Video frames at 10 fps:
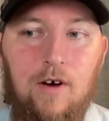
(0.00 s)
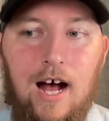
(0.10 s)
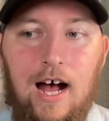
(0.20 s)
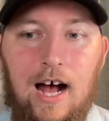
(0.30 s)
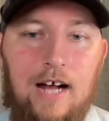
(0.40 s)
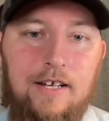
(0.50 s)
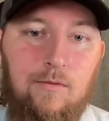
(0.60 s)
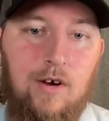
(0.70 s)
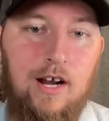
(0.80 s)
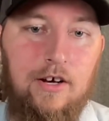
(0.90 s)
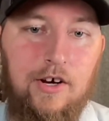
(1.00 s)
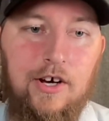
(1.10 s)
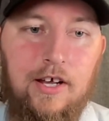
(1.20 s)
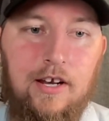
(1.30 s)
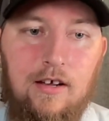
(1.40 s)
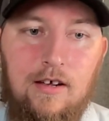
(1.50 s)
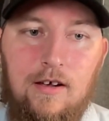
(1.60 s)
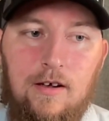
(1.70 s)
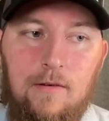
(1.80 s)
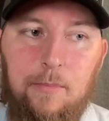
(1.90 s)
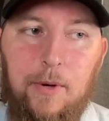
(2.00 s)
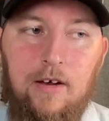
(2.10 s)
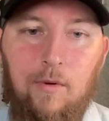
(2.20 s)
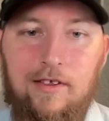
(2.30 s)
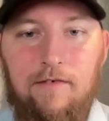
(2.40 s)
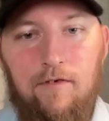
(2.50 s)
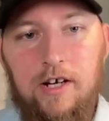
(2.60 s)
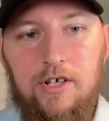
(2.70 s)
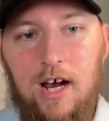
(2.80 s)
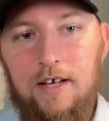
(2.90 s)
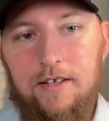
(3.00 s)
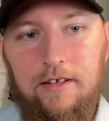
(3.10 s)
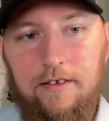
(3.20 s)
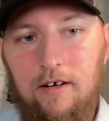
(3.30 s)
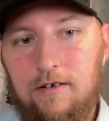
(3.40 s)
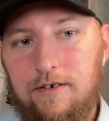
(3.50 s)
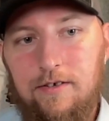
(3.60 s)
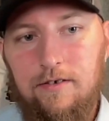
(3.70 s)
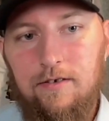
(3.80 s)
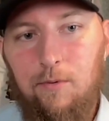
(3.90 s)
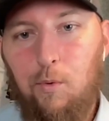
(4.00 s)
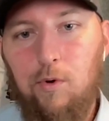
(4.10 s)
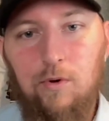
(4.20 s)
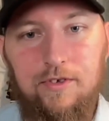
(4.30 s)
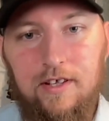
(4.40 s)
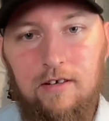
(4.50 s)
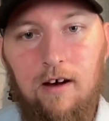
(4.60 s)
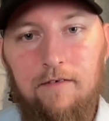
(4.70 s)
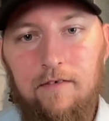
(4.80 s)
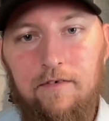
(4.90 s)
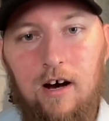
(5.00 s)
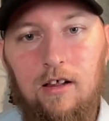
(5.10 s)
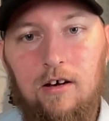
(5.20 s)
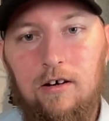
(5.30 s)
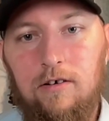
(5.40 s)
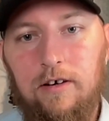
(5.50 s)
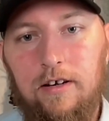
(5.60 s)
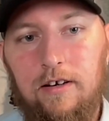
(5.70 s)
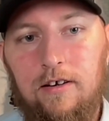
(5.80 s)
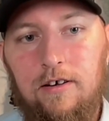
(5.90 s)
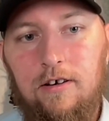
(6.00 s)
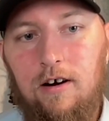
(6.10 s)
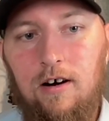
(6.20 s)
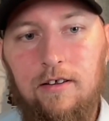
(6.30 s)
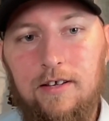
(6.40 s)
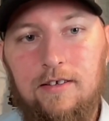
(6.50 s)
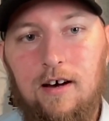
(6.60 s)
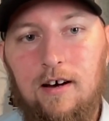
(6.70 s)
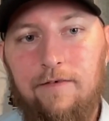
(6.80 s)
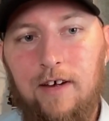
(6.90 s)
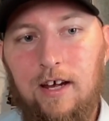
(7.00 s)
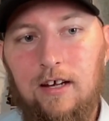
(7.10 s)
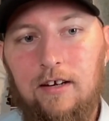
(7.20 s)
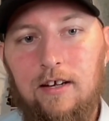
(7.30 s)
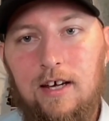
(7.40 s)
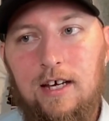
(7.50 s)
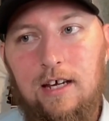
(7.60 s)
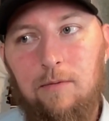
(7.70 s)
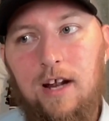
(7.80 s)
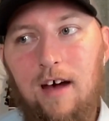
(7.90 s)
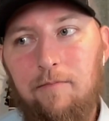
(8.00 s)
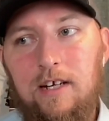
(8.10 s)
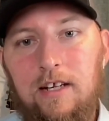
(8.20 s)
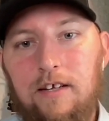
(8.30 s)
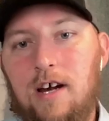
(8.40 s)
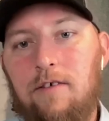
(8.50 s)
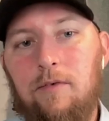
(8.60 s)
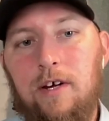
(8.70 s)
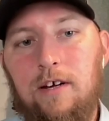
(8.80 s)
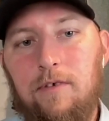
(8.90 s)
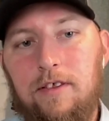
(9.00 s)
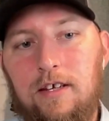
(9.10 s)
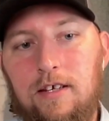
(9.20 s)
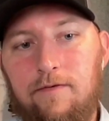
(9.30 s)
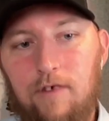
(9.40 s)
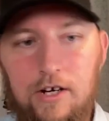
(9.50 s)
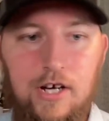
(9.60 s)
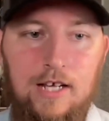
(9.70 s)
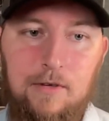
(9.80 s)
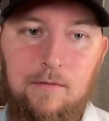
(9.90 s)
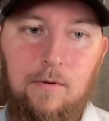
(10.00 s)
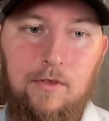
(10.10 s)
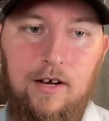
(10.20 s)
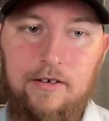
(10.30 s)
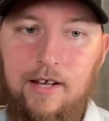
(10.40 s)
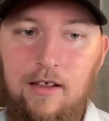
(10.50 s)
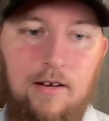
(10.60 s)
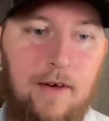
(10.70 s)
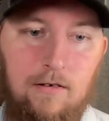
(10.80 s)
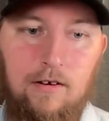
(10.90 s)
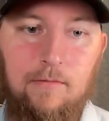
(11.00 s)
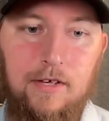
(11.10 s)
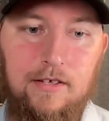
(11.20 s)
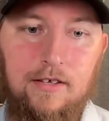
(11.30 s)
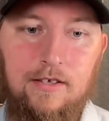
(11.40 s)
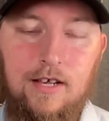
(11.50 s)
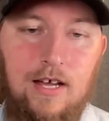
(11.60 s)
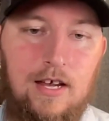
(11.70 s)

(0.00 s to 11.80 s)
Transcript: So I did what I could, but with the franchise, like there's rules that you have to follow and all this stuff. And he would have meetings every week with these franchise people that are telling him how to run the business.